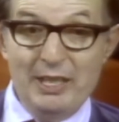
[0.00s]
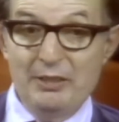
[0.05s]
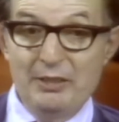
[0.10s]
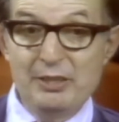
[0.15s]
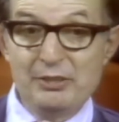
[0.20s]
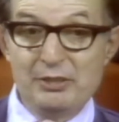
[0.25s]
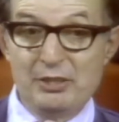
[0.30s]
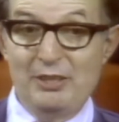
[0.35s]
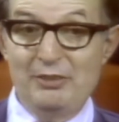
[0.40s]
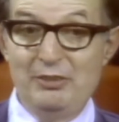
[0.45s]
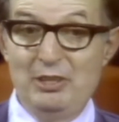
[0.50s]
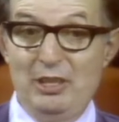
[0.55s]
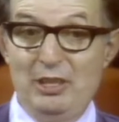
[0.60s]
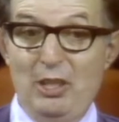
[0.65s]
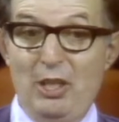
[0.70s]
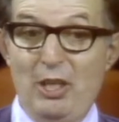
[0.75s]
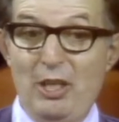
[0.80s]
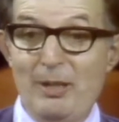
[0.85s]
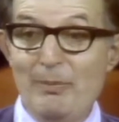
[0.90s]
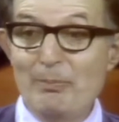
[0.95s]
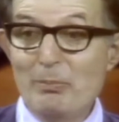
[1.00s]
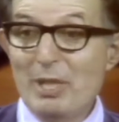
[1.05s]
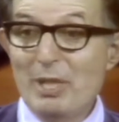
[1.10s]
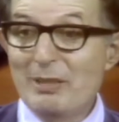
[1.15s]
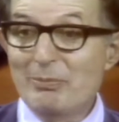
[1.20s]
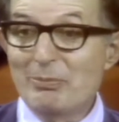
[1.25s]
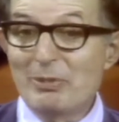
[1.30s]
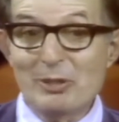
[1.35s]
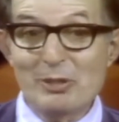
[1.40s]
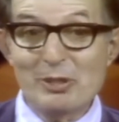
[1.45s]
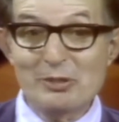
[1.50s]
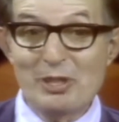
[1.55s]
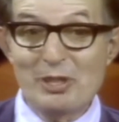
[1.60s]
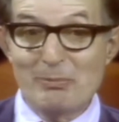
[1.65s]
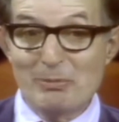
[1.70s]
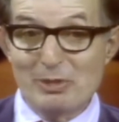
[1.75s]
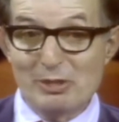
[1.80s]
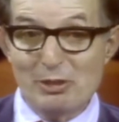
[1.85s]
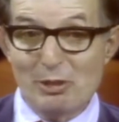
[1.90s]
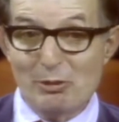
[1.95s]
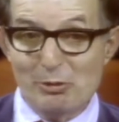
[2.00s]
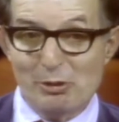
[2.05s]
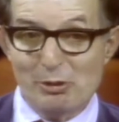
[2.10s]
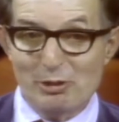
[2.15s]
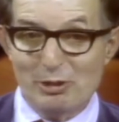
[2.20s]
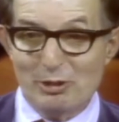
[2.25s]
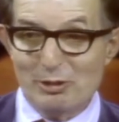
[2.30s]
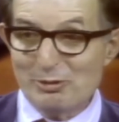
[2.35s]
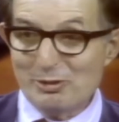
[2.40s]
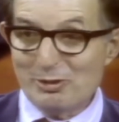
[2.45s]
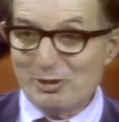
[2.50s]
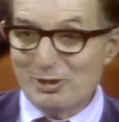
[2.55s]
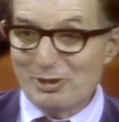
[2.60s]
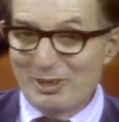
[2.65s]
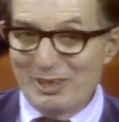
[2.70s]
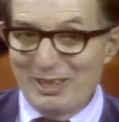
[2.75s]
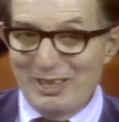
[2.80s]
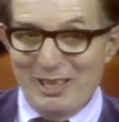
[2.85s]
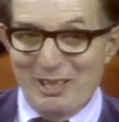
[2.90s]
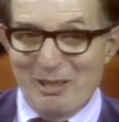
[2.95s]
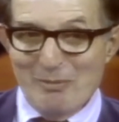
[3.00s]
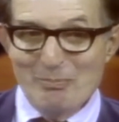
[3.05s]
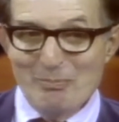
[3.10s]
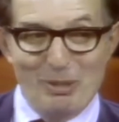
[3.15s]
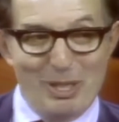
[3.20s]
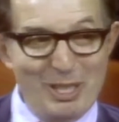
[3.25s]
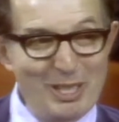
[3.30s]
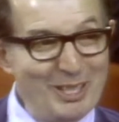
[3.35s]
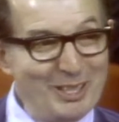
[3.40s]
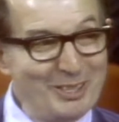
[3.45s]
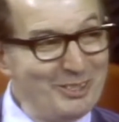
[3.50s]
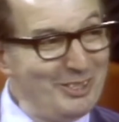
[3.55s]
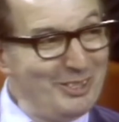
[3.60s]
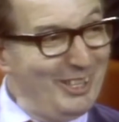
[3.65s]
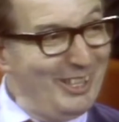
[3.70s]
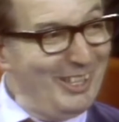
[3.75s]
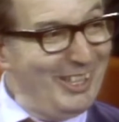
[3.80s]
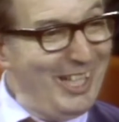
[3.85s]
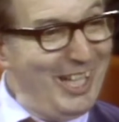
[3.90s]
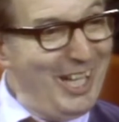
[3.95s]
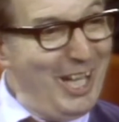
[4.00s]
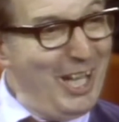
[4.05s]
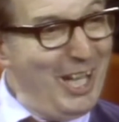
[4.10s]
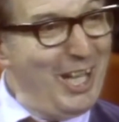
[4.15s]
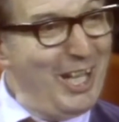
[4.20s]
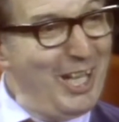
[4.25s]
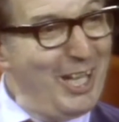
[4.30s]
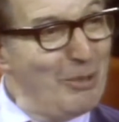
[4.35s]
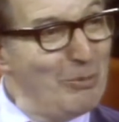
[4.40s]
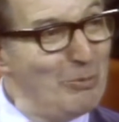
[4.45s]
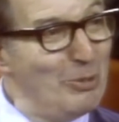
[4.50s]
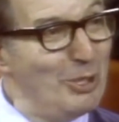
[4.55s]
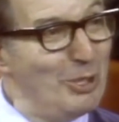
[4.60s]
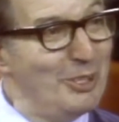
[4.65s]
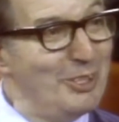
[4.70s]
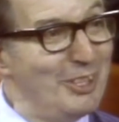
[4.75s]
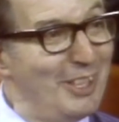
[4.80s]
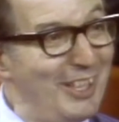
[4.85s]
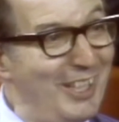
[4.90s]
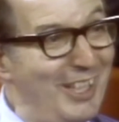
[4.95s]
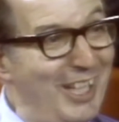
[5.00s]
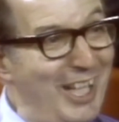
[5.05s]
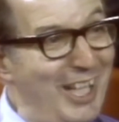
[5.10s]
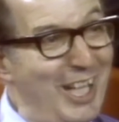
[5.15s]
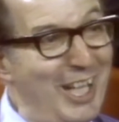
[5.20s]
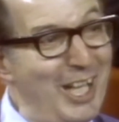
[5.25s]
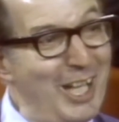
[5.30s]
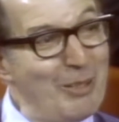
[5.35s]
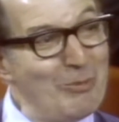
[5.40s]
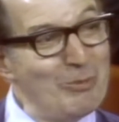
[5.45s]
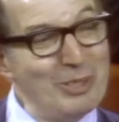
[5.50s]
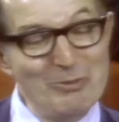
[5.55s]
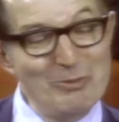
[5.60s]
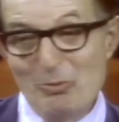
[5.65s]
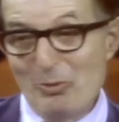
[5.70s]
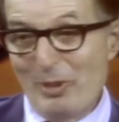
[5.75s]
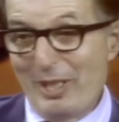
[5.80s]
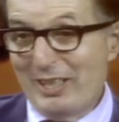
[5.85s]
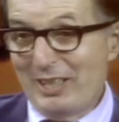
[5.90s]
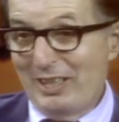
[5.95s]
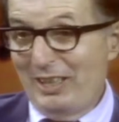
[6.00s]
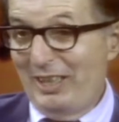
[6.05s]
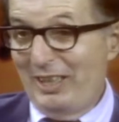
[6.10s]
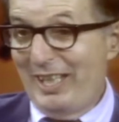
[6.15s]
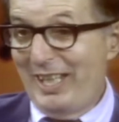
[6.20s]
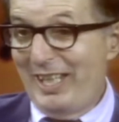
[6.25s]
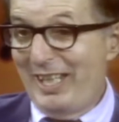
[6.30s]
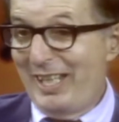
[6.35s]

This doesn't alarm me because I'm a socialist, but I would readily.